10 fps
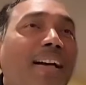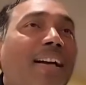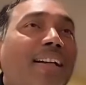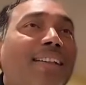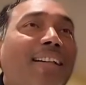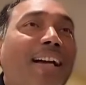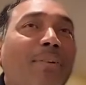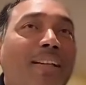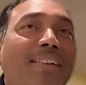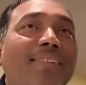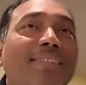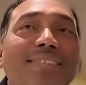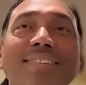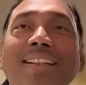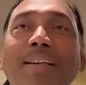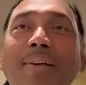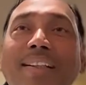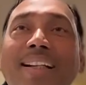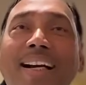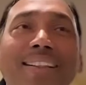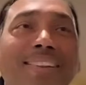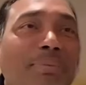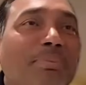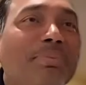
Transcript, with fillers: I think I will leave at Thank You.